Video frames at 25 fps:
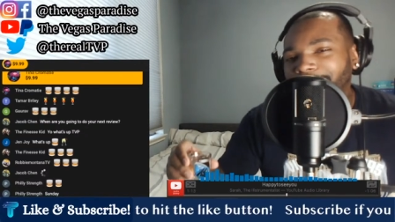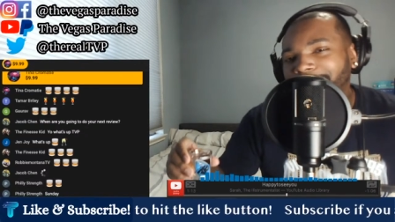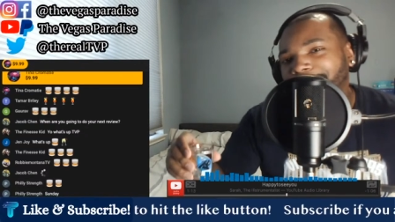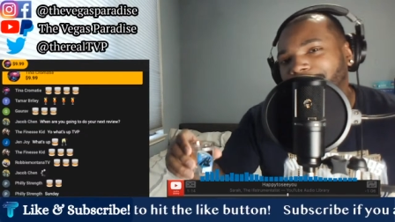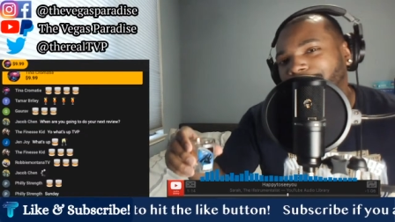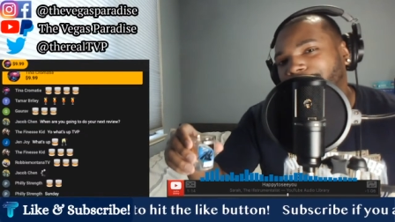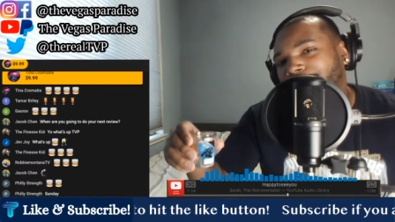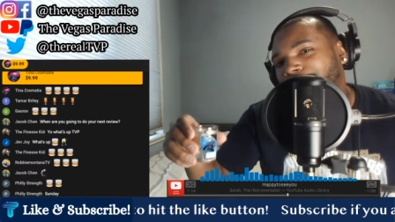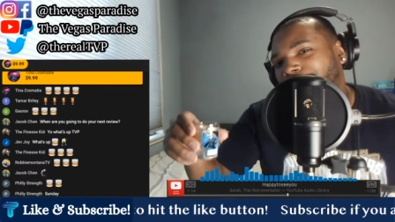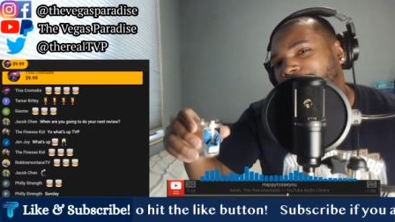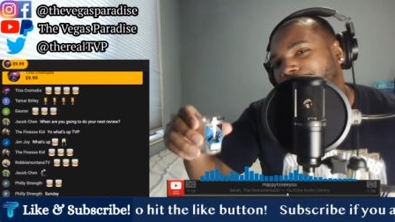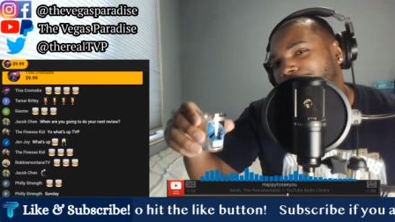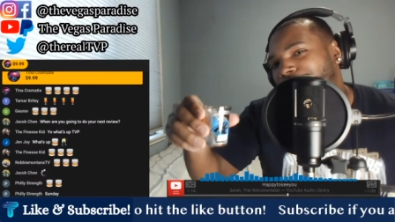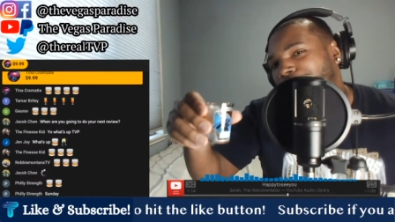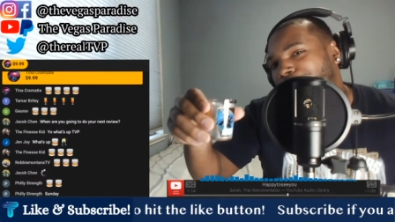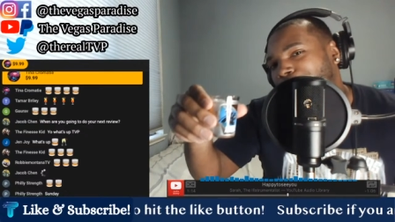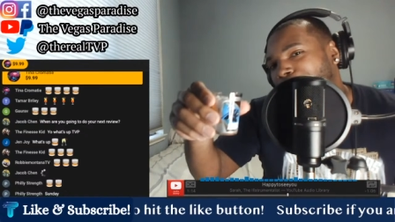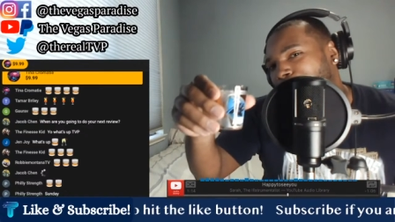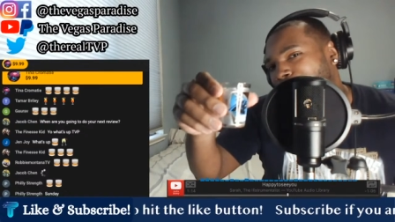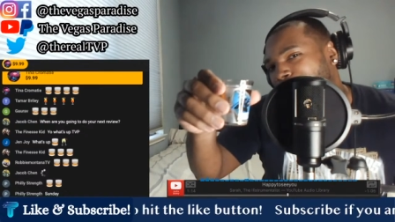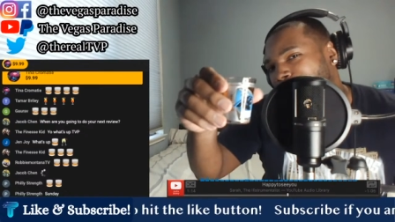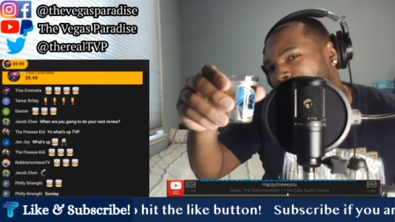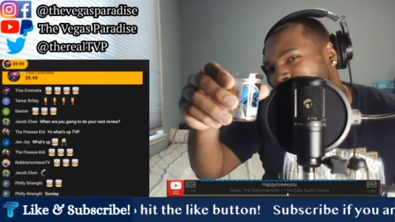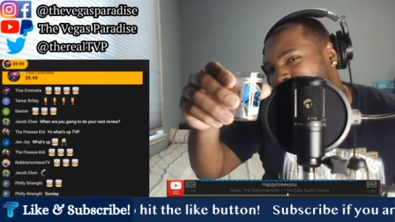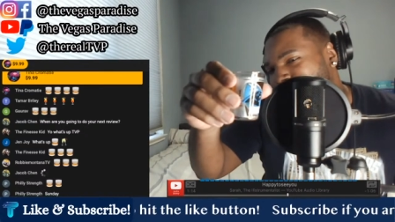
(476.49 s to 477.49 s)
y'all.
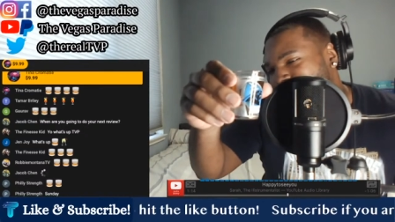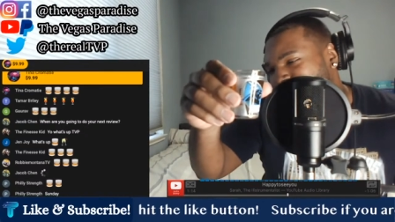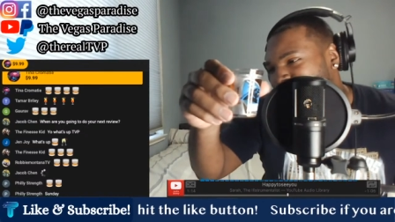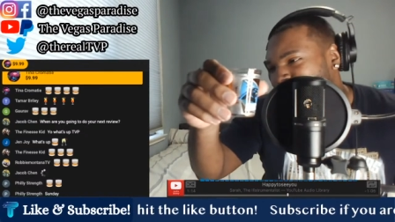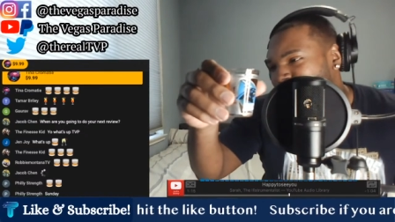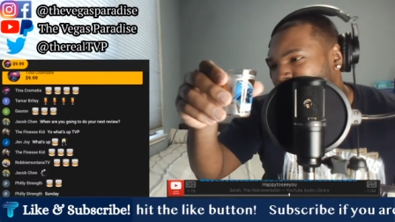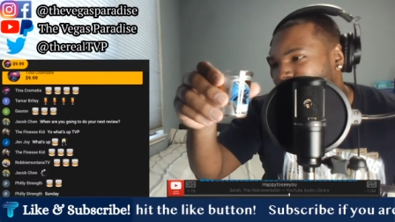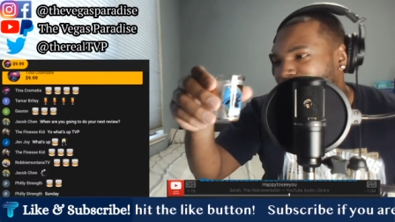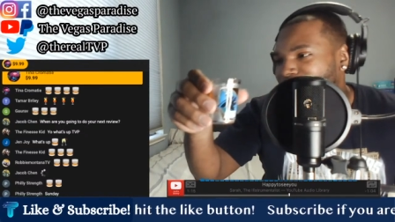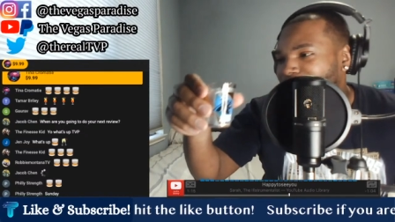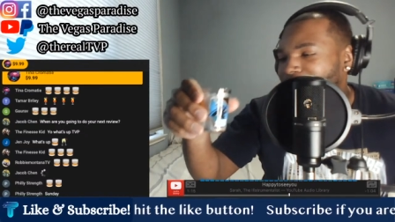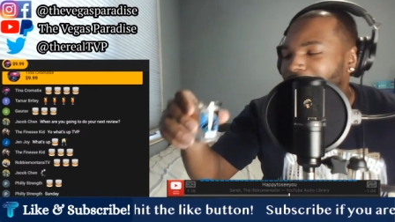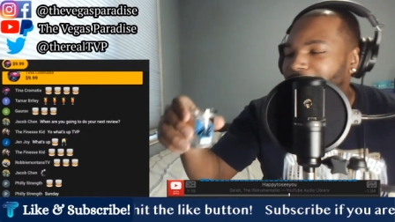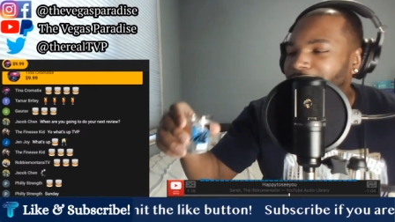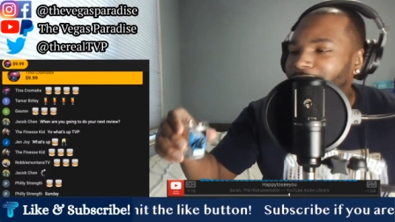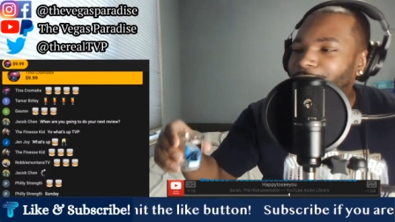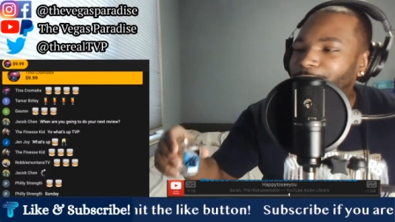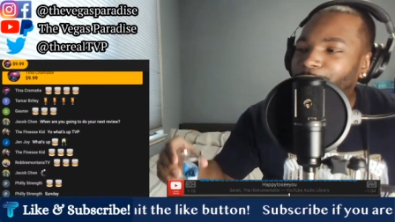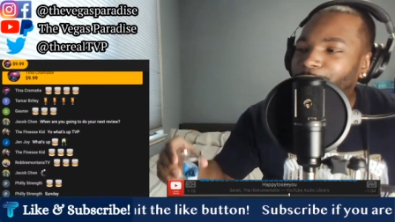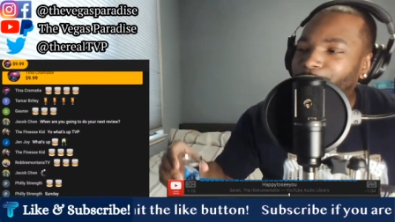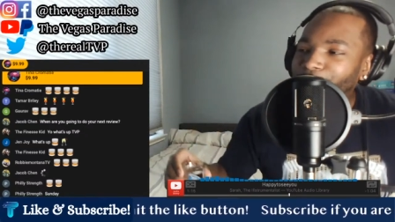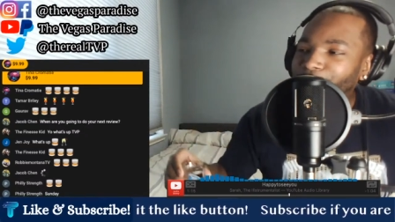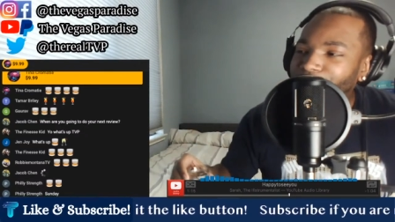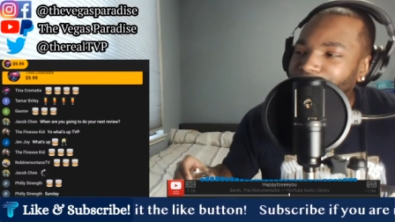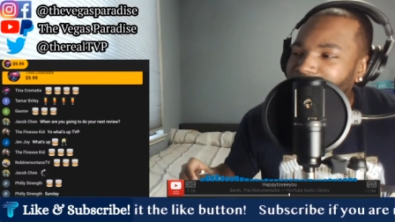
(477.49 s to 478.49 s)

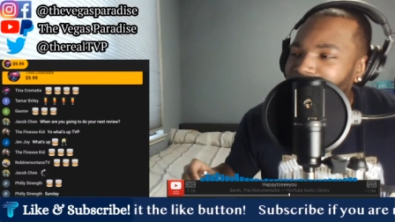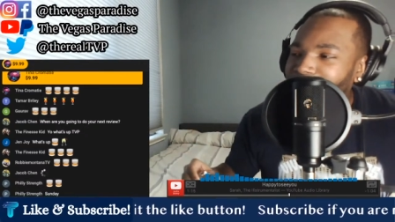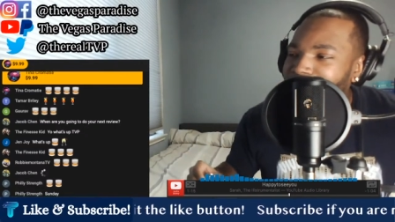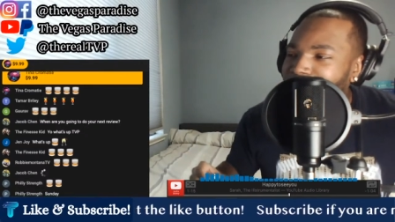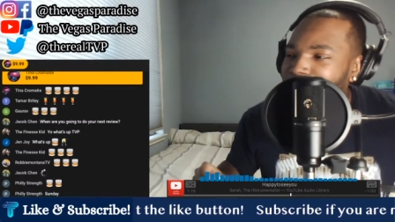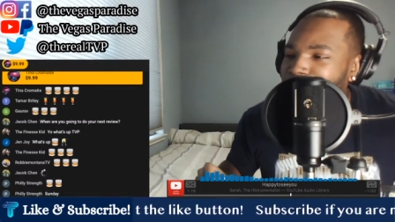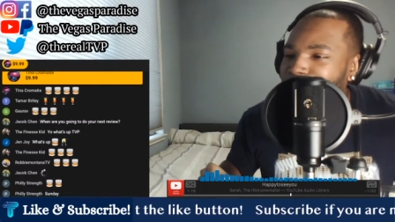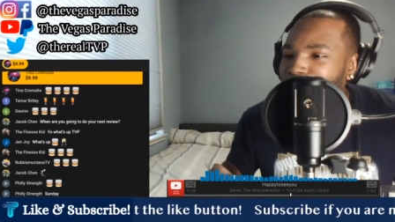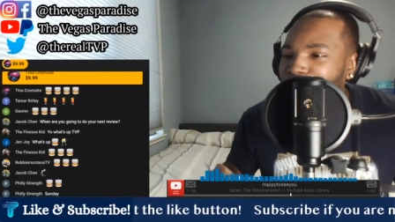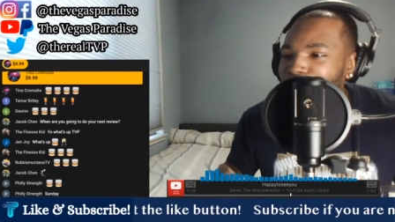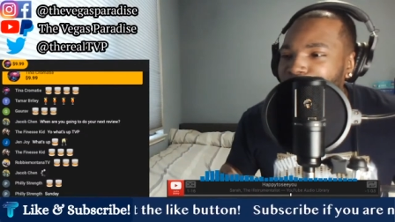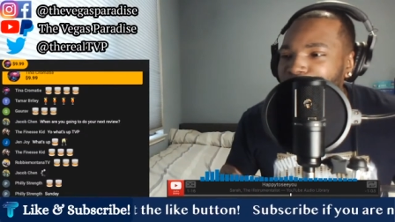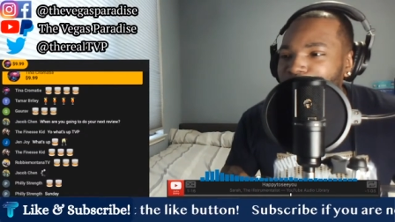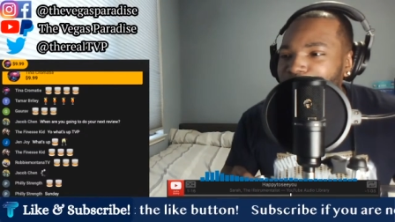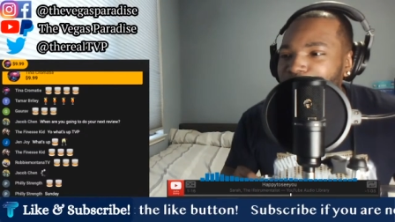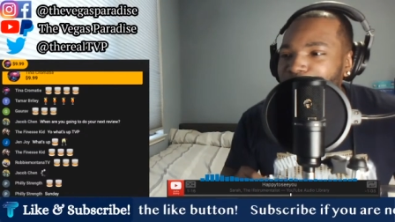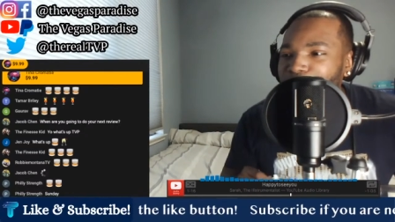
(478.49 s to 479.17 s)
Appreciate the emojis.